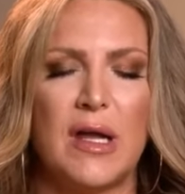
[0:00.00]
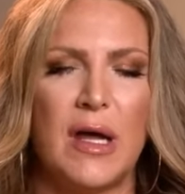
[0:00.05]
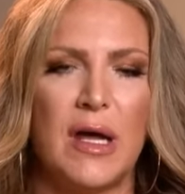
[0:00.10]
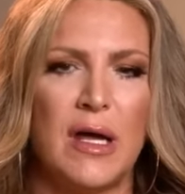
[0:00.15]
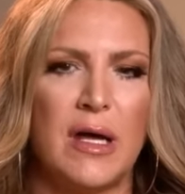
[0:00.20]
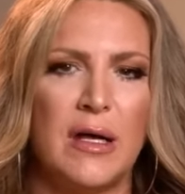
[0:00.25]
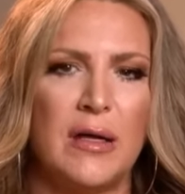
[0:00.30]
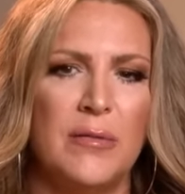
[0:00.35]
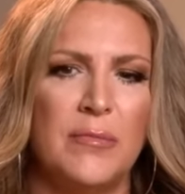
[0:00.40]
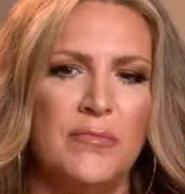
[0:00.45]

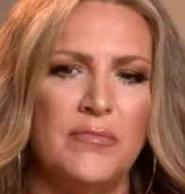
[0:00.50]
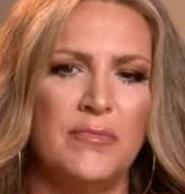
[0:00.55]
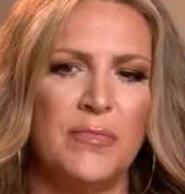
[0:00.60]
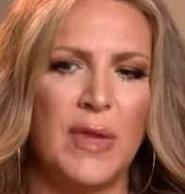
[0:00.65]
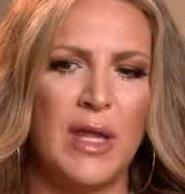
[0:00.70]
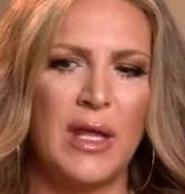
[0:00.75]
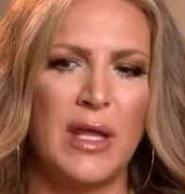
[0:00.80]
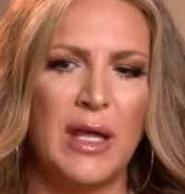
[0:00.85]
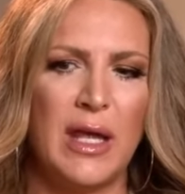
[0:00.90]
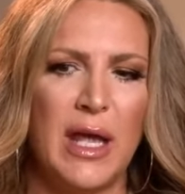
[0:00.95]
Um,
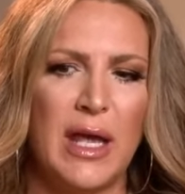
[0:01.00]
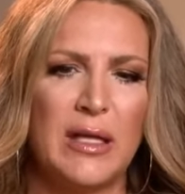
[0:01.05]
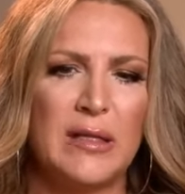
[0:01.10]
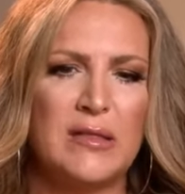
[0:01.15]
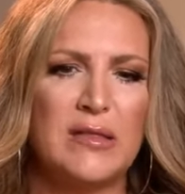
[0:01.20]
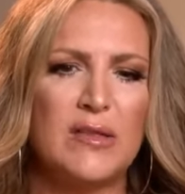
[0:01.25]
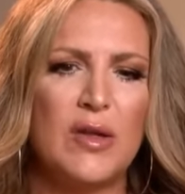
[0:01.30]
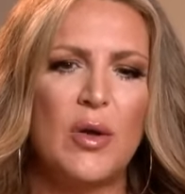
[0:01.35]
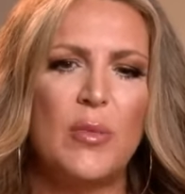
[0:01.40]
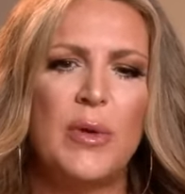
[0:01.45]
and
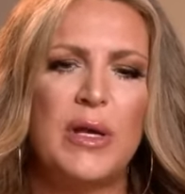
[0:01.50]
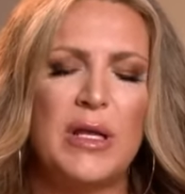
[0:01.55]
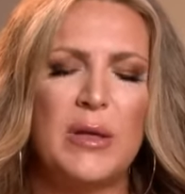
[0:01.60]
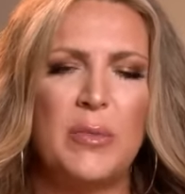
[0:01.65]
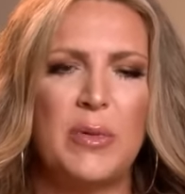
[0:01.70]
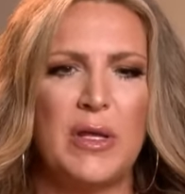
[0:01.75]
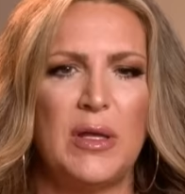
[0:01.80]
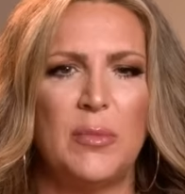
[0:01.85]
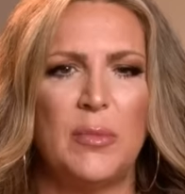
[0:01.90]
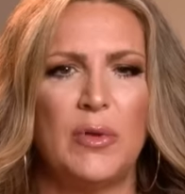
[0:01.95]
so many
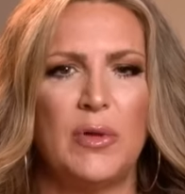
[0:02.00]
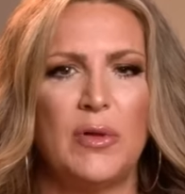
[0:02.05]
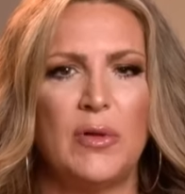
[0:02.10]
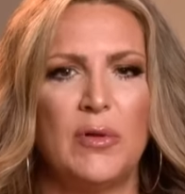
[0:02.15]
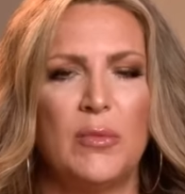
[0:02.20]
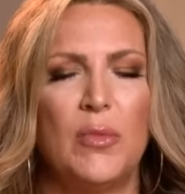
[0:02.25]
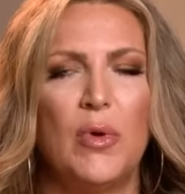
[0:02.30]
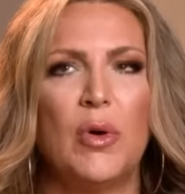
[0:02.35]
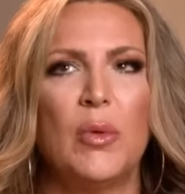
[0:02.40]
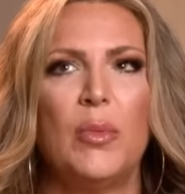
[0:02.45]

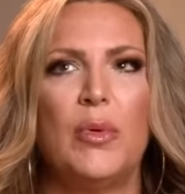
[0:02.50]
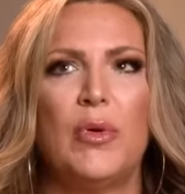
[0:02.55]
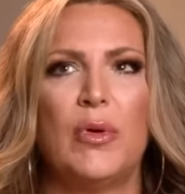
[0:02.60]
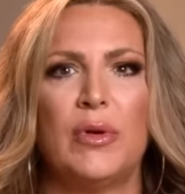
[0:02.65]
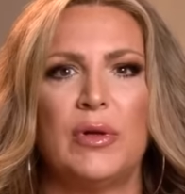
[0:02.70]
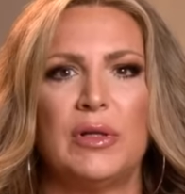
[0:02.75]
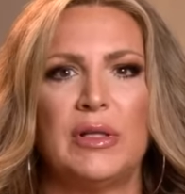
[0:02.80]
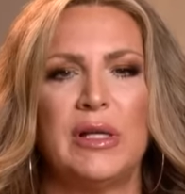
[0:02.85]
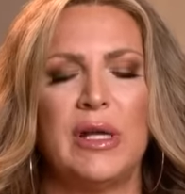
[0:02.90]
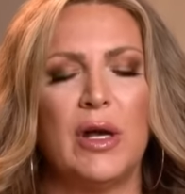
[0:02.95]
people, more
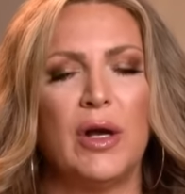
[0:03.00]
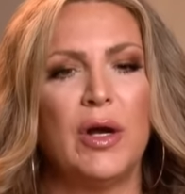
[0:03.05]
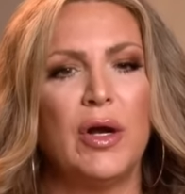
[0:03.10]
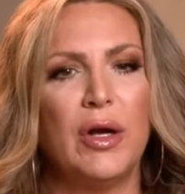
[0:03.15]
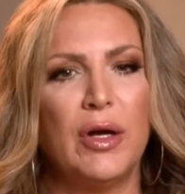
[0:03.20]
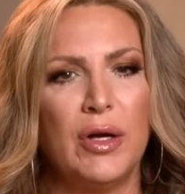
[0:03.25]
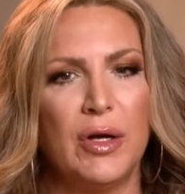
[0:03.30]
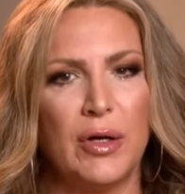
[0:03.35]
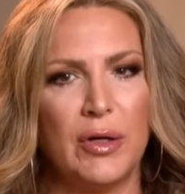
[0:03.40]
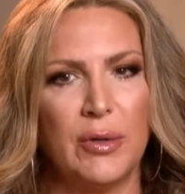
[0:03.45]
importantly, are
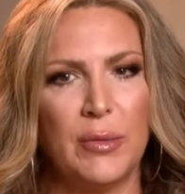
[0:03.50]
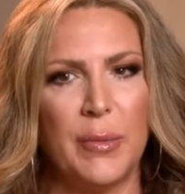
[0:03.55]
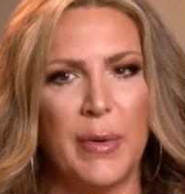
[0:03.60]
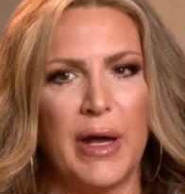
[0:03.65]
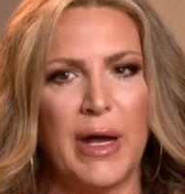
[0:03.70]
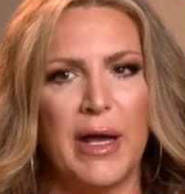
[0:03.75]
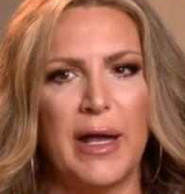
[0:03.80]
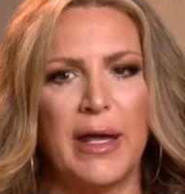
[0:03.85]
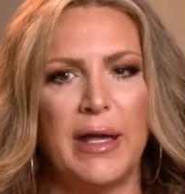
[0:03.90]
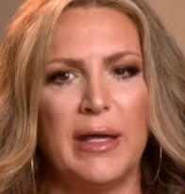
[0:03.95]
hurt
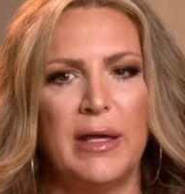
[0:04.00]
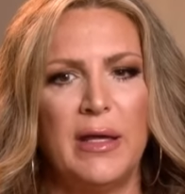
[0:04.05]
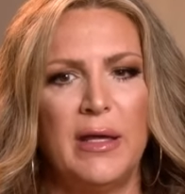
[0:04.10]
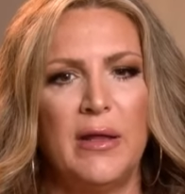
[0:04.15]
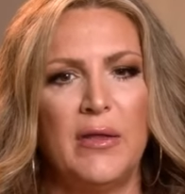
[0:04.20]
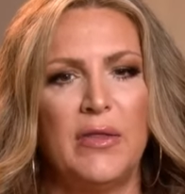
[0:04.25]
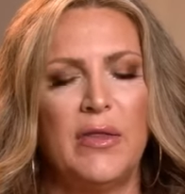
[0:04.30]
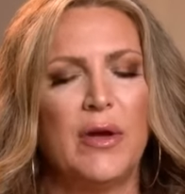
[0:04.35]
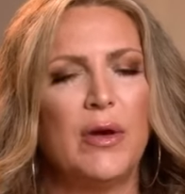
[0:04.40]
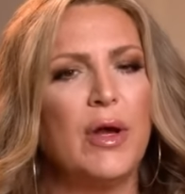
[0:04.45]
by
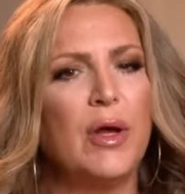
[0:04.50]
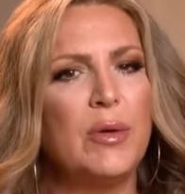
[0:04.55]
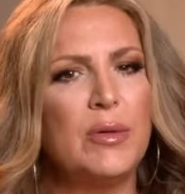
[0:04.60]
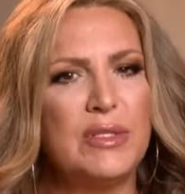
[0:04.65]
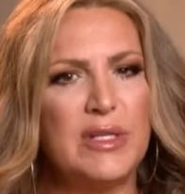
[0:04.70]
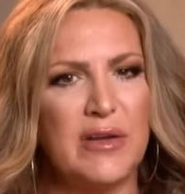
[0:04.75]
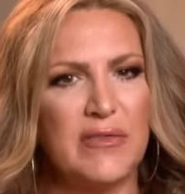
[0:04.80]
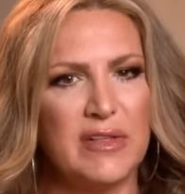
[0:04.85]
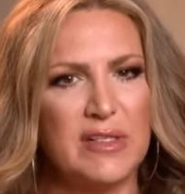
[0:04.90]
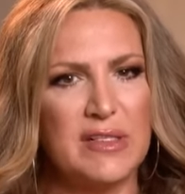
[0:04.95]
their own
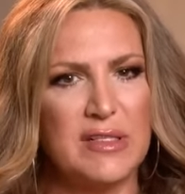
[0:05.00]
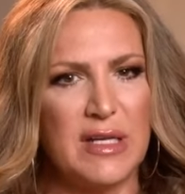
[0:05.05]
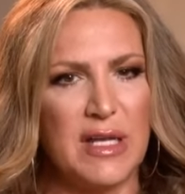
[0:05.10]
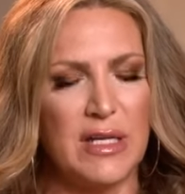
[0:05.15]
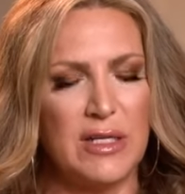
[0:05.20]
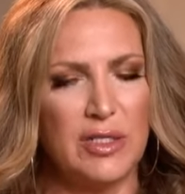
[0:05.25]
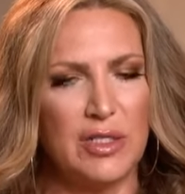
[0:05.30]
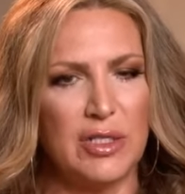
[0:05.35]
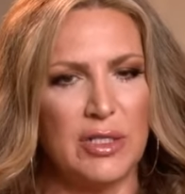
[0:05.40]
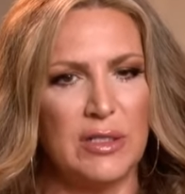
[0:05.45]

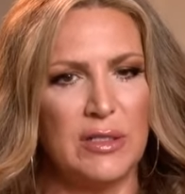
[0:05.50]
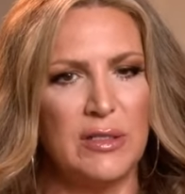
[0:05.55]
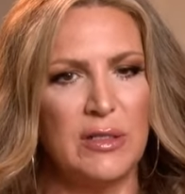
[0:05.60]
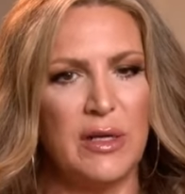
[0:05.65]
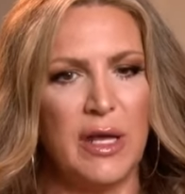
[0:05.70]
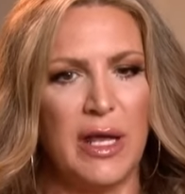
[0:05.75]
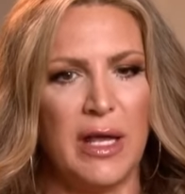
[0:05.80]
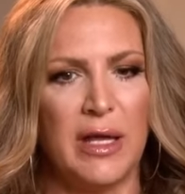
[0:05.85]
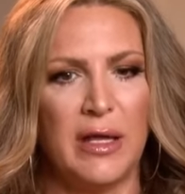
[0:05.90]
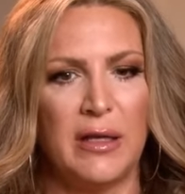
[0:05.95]
devastation
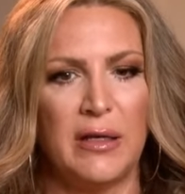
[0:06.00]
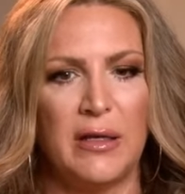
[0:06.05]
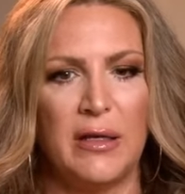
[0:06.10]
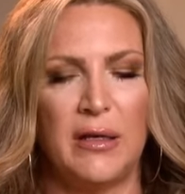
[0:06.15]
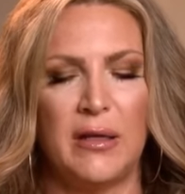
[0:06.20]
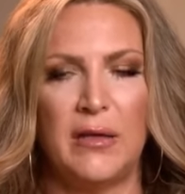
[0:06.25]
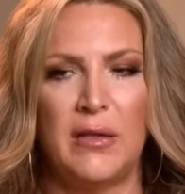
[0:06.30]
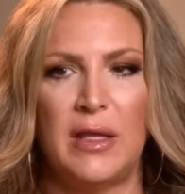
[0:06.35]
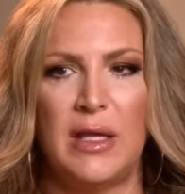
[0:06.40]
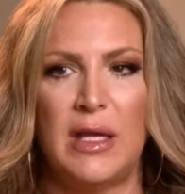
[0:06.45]

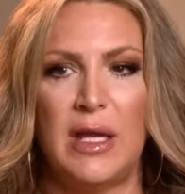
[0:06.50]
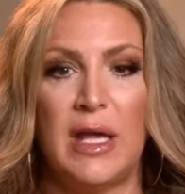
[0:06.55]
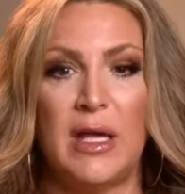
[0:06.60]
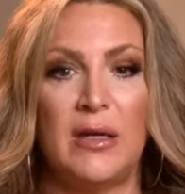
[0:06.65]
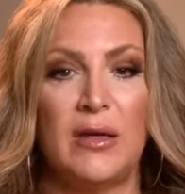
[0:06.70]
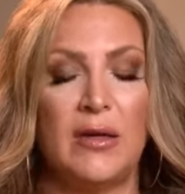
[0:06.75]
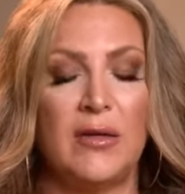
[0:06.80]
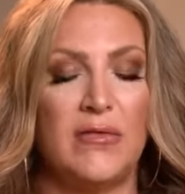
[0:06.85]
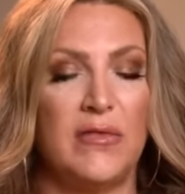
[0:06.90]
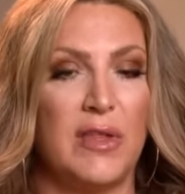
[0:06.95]
and the
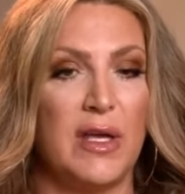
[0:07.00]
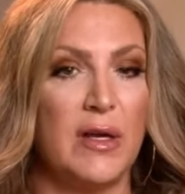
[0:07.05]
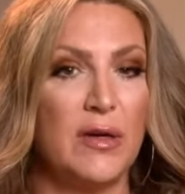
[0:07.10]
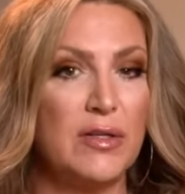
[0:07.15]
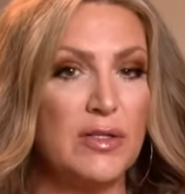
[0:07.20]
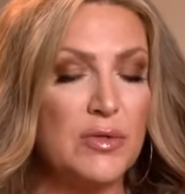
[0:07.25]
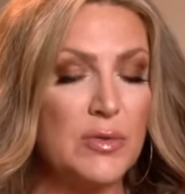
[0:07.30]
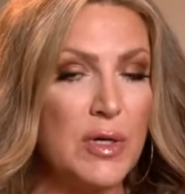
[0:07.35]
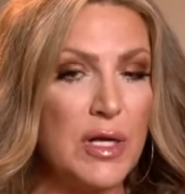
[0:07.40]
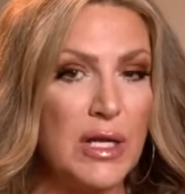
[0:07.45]
end of their
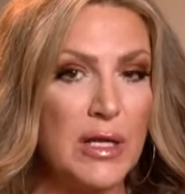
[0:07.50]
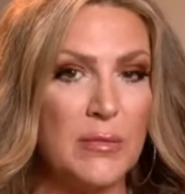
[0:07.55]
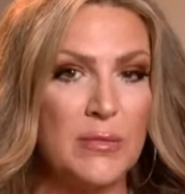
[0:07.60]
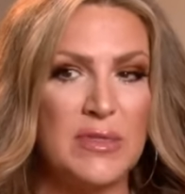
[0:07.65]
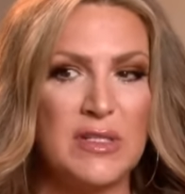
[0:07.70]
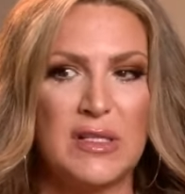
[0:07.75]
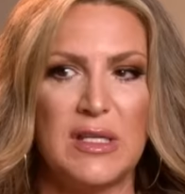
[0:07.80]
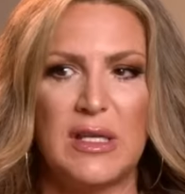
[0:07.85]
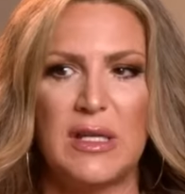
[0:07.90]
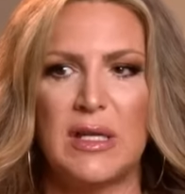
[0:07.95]

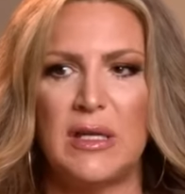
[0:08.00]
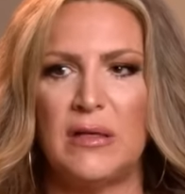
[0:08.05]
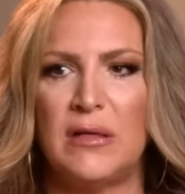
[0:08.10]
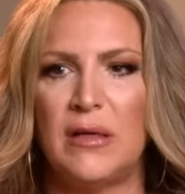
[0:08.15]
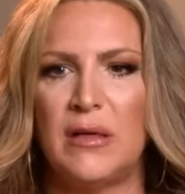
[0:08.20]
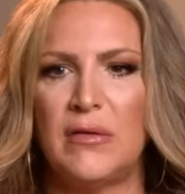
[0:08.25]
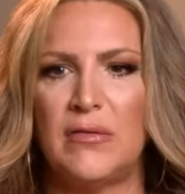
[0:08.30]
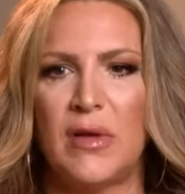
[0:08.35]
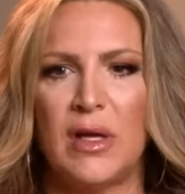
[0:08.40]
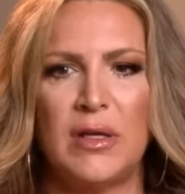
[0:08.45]
dreams, the end
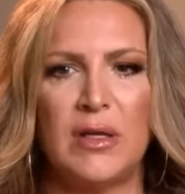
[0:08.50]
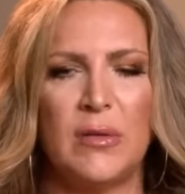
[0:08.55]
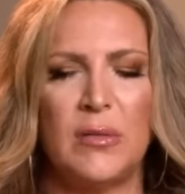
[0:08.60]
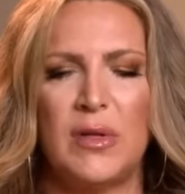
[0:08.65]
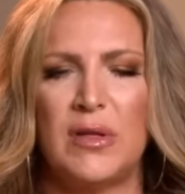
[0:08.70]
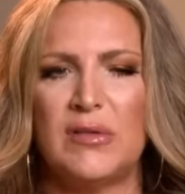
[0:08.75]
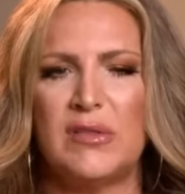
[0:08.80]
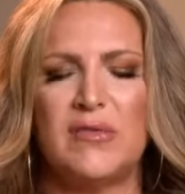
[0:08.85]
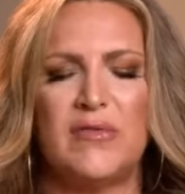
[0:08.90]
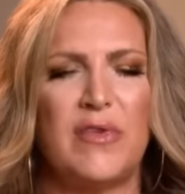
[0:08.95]
of, I mean,
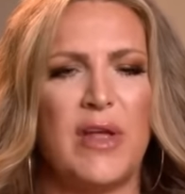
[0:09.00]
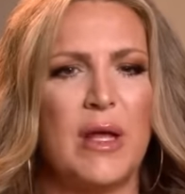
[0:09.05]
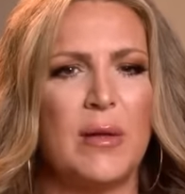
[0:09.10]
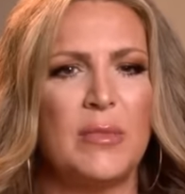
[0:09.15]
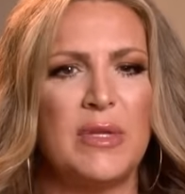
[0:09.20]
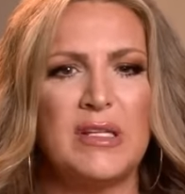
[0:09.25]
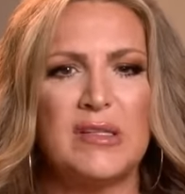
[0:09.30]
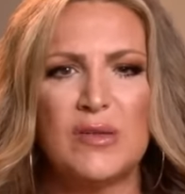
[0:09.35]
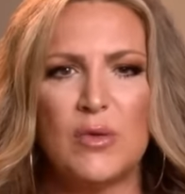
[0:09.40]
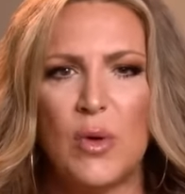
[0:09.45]
there's
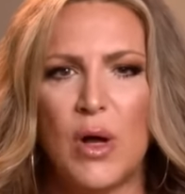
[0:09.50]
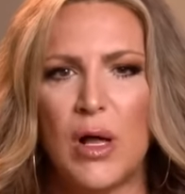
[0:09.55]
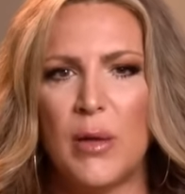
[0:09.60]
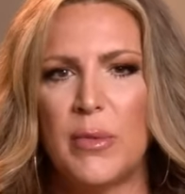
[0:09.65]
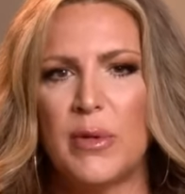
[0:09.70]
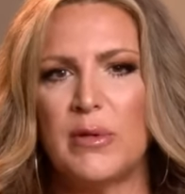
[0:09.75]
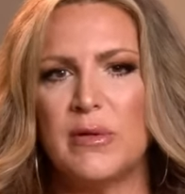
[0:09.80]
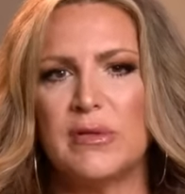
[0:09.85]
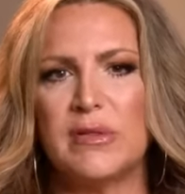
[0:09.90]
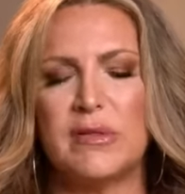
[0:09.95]
family
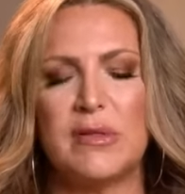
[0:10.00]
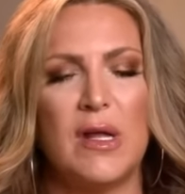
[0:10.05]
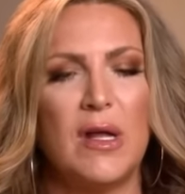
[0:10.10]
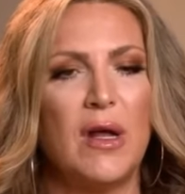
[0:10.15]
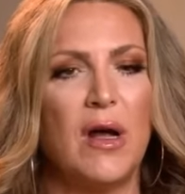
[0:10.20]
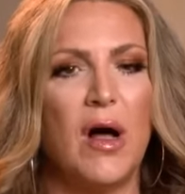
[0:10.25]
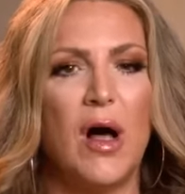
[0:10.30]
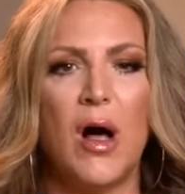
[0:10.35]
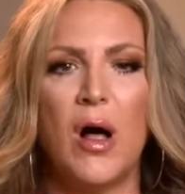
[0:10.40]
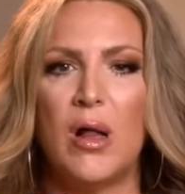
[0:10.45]
squabbles
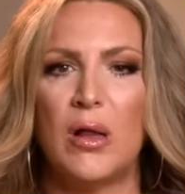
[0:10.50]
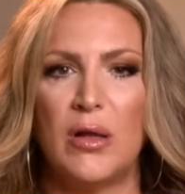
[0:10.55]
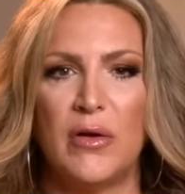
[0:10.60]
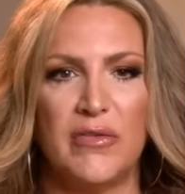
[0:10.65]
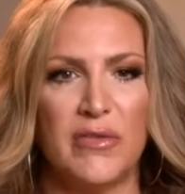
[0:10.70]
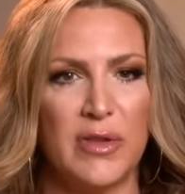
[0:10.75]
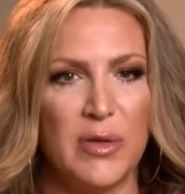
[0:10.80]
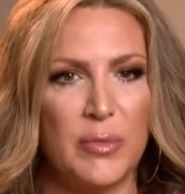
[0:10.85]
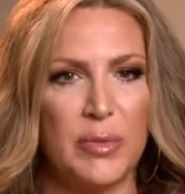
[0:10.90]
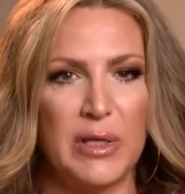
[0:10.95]
all
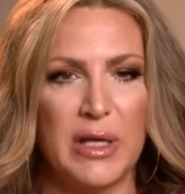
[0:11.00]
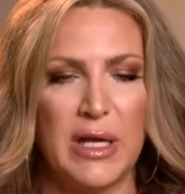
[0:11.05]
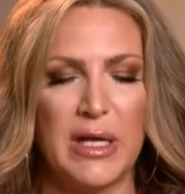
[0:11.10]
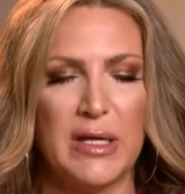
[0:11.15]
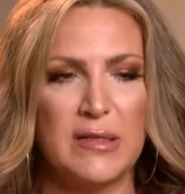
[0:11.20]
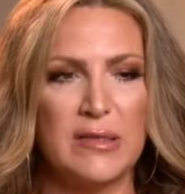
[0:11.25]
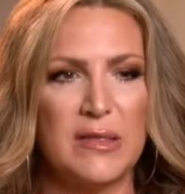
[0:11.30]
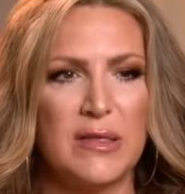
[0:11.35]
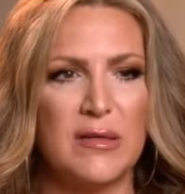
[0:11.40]
over the place.